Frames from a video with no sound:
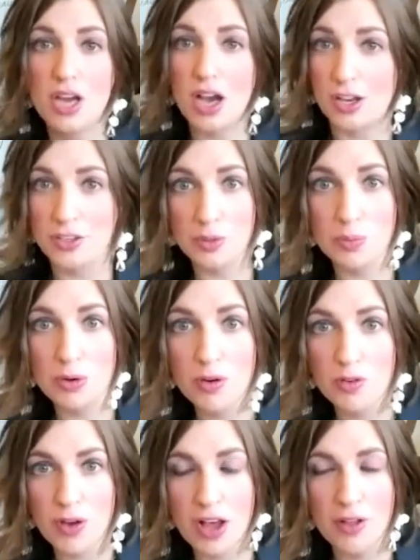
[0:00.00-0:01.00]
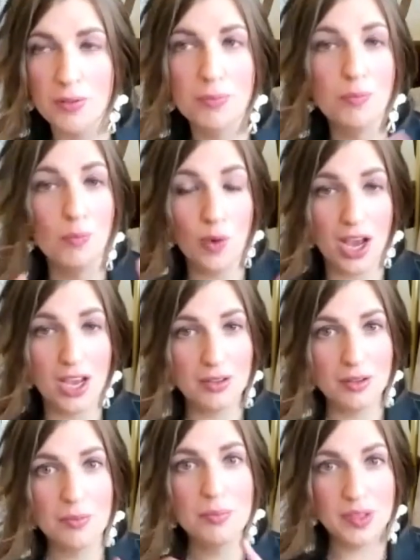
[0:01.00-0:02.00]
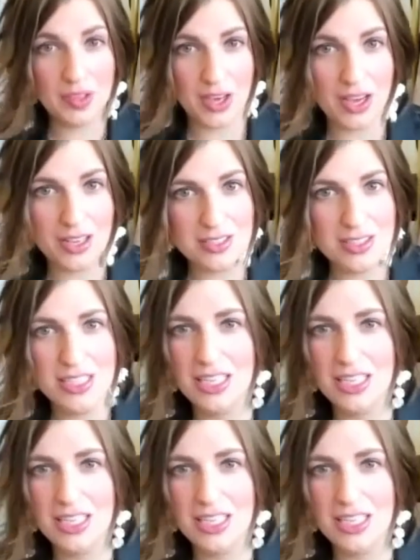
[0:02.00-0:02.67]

on your profile. Why? Because